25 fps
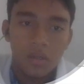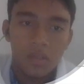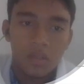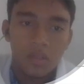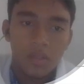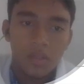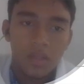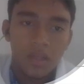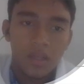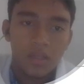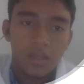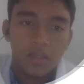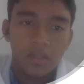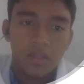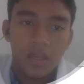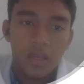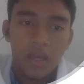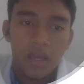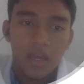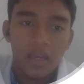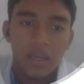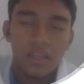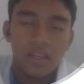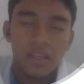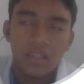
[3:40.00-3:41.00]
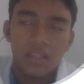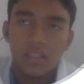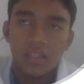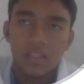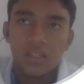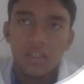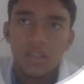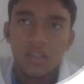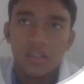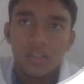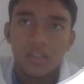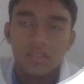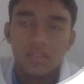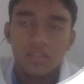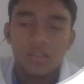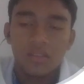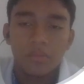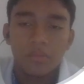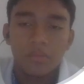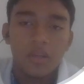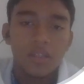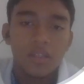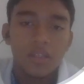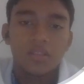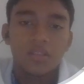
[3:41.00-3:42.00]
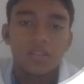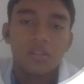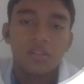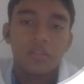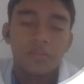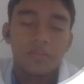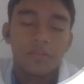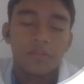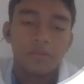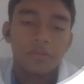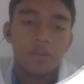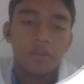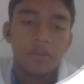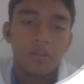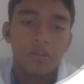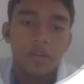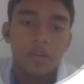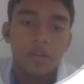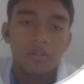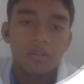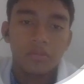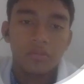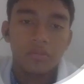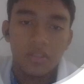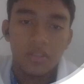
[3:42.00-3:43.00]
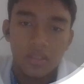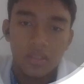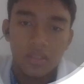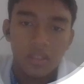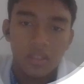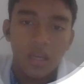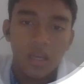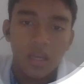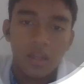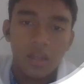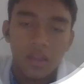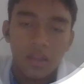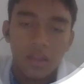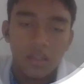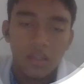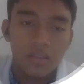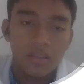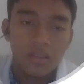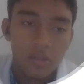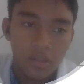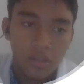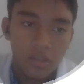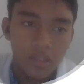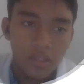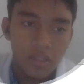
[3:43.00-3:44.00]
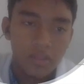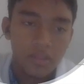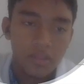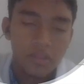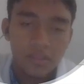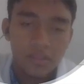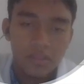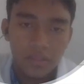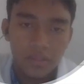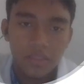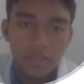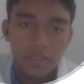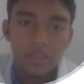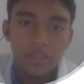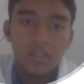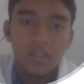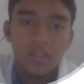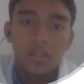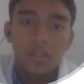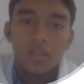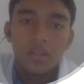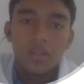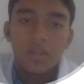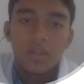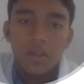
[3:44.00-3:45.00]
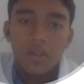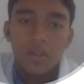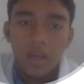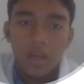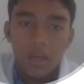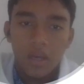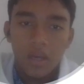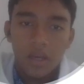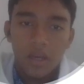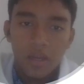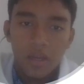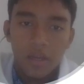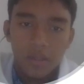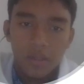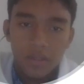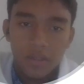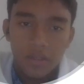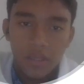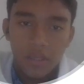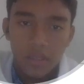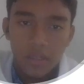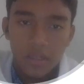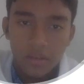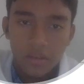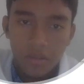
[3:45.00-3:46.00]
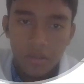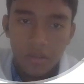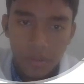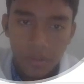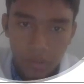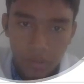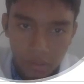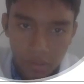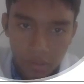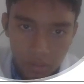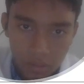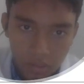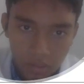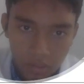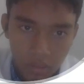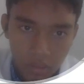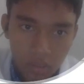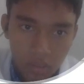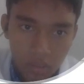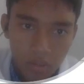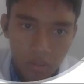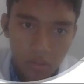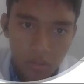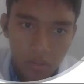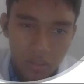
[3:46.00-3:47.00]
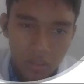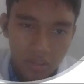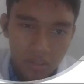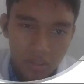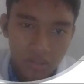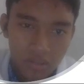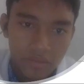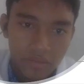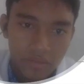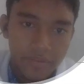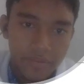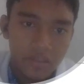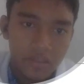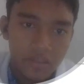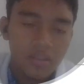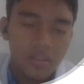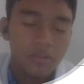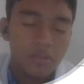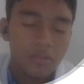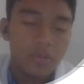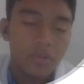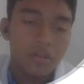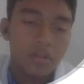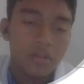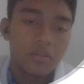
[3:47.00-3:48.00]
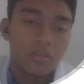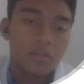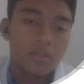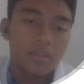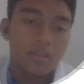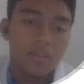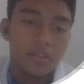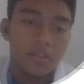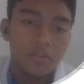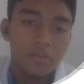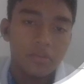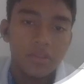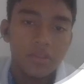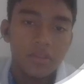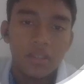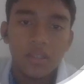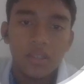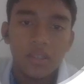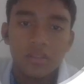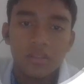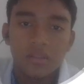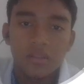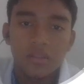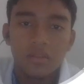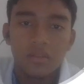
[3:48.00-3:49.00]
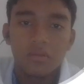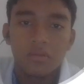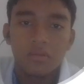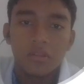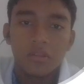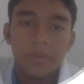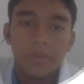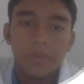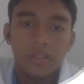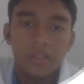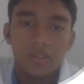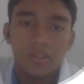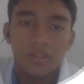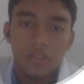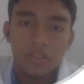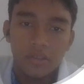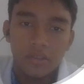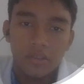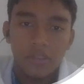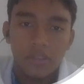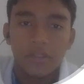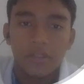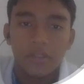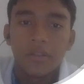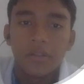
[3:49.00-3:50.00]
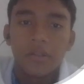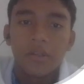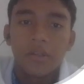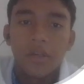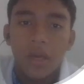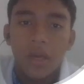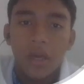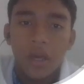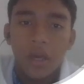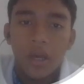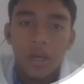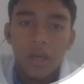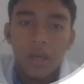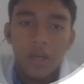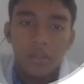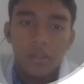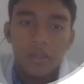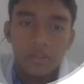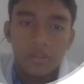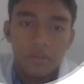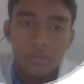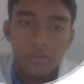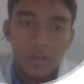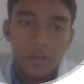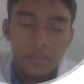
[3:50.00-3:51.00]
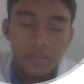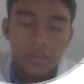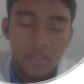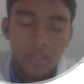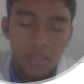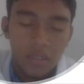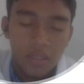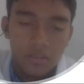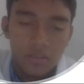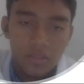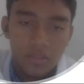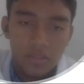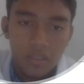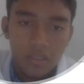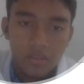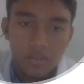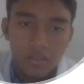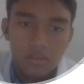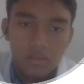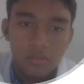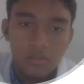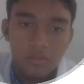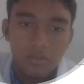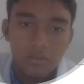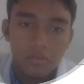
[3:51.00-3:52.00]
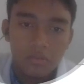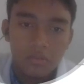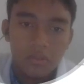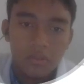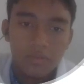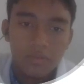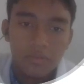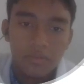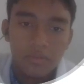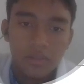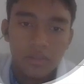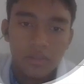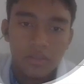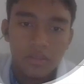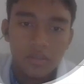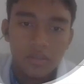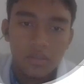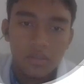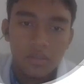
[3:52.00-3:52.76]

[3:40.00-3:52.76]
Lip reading: like a simulation of what we are going to see later on at the screen. And here, the device that we are currently using is the Google Pixel 3, and you guys can change through different